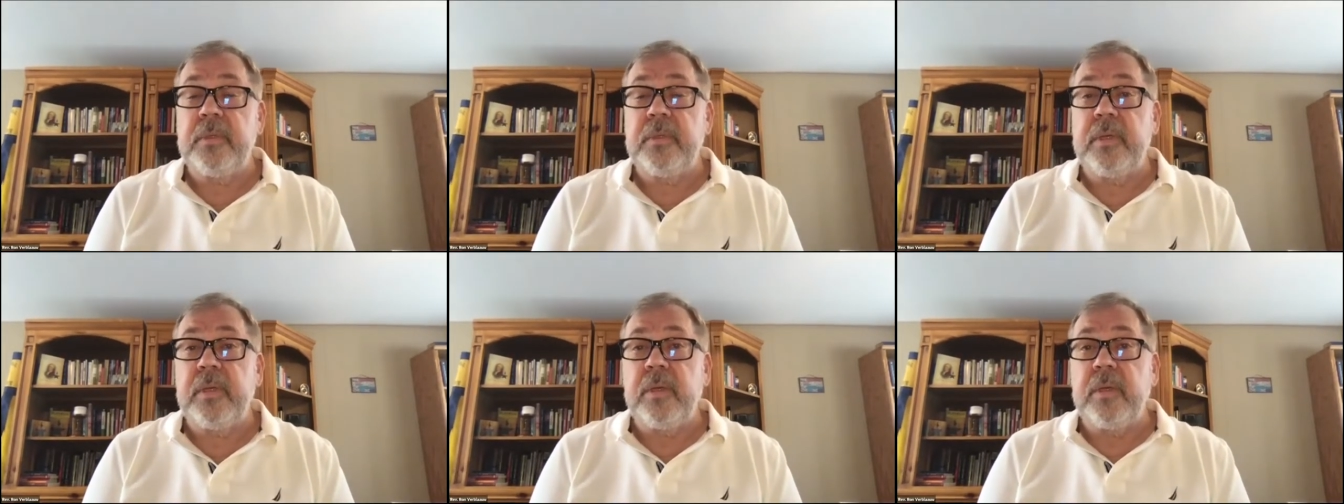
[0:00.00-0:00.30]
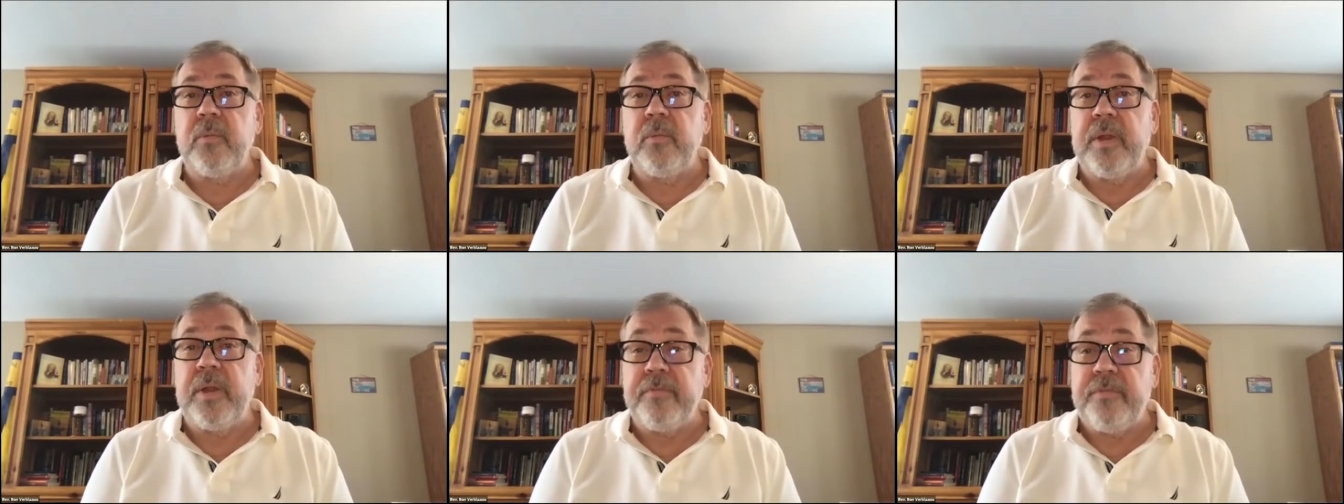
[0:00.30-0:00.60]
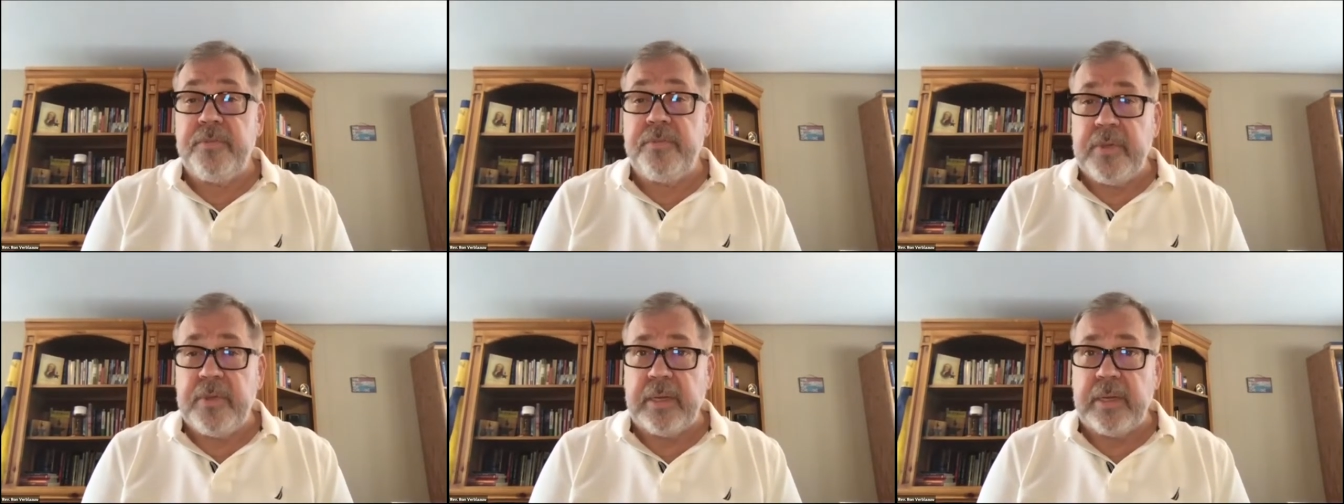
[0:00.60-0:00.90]
When
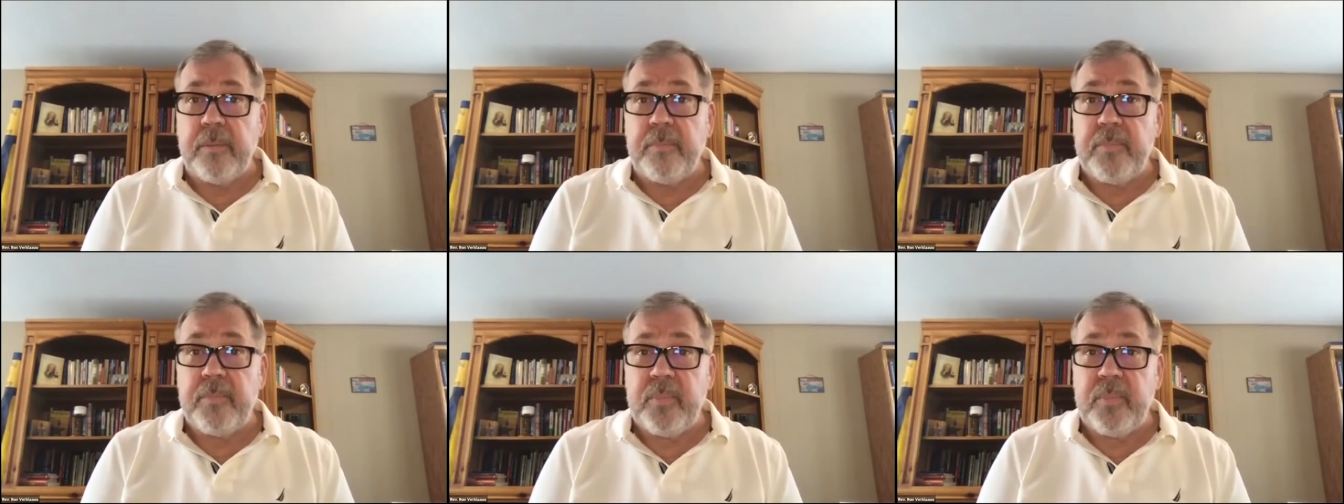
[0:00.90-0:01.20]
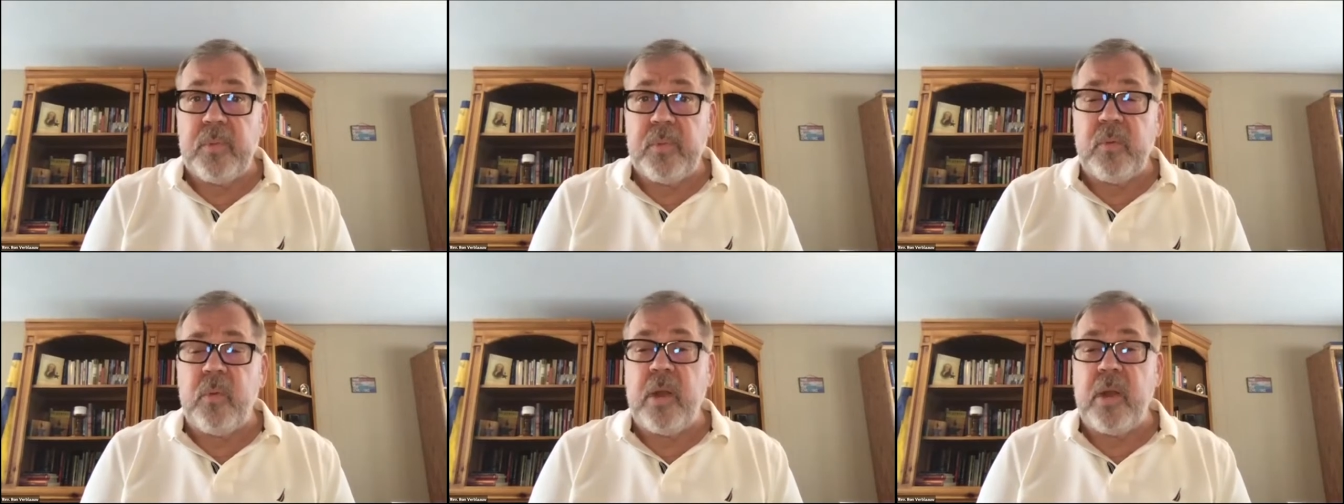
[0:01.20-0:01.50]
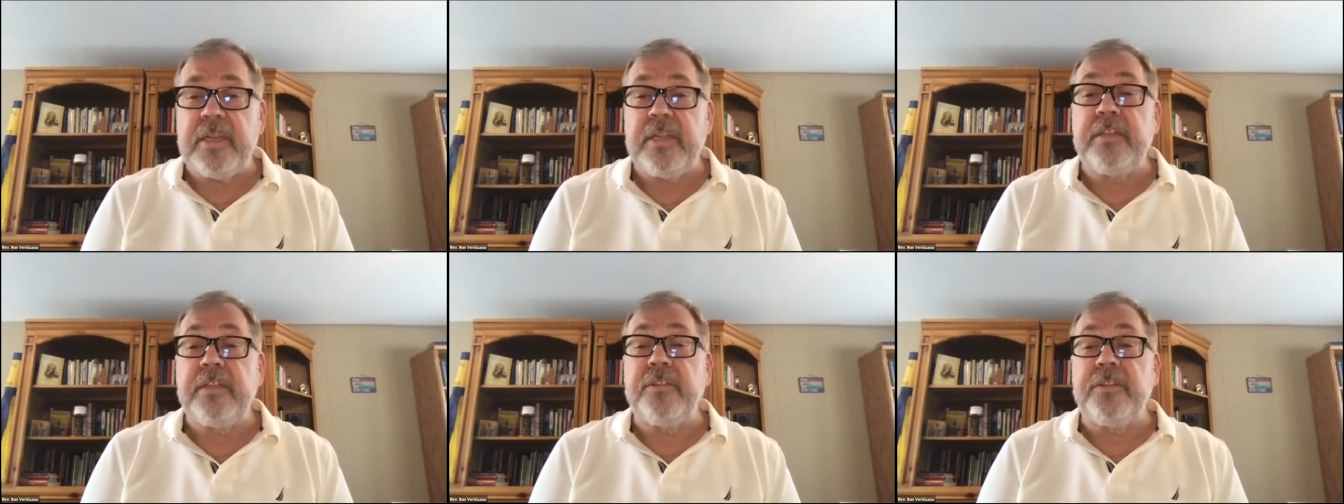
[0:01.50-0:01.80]
Philip
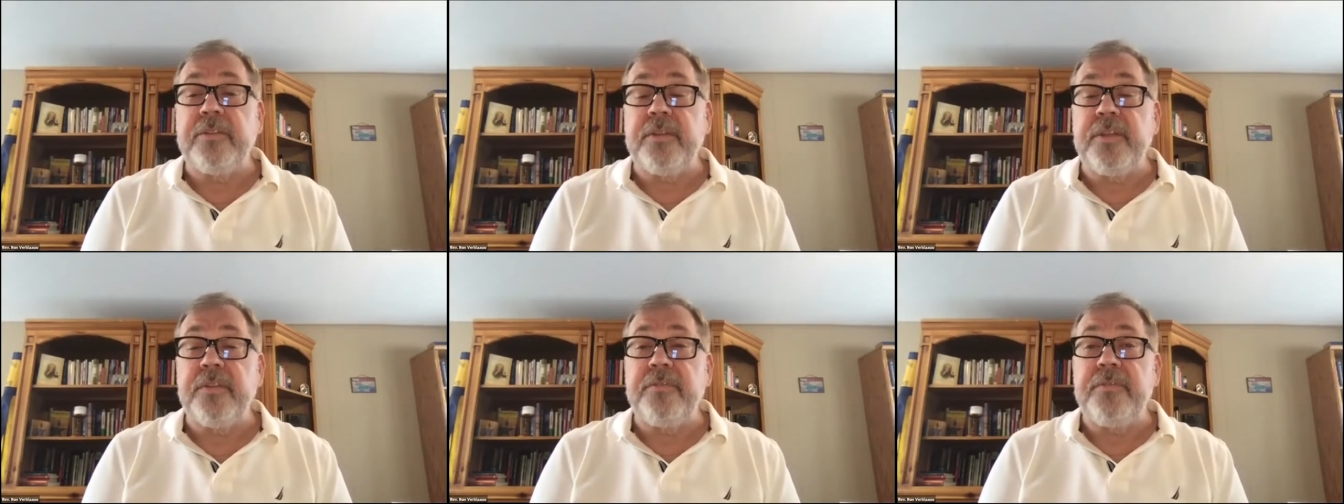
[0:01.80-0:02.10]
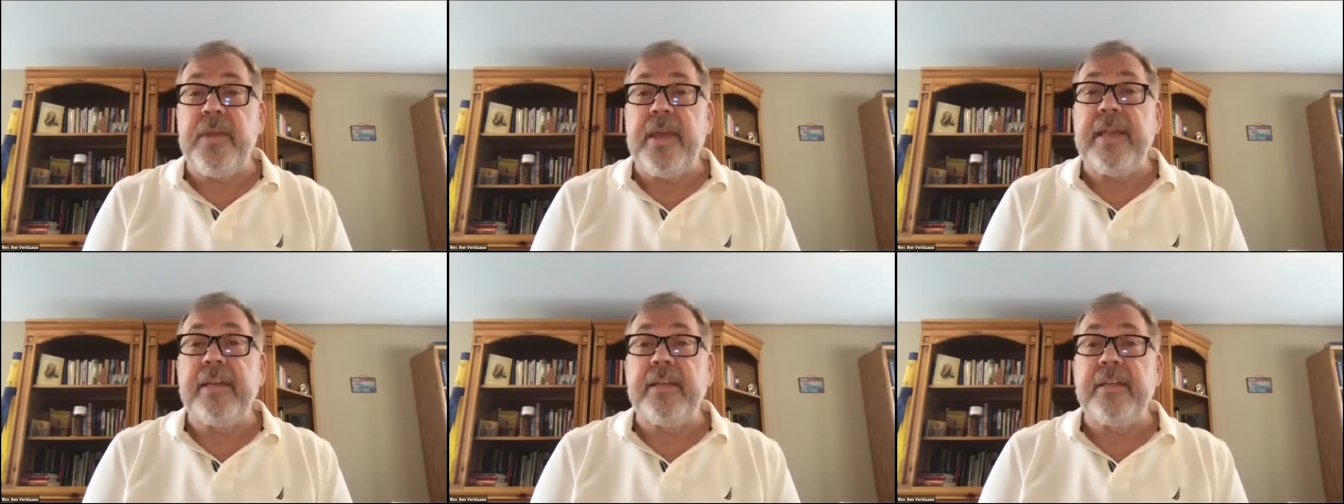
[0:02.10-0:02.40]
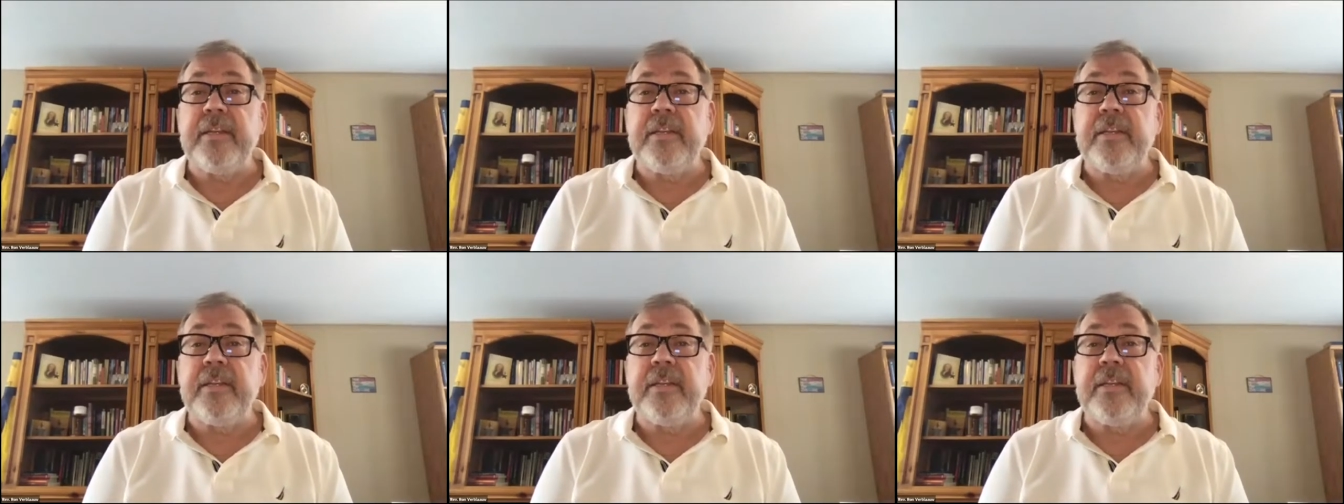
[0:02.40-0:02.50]
wanted to defend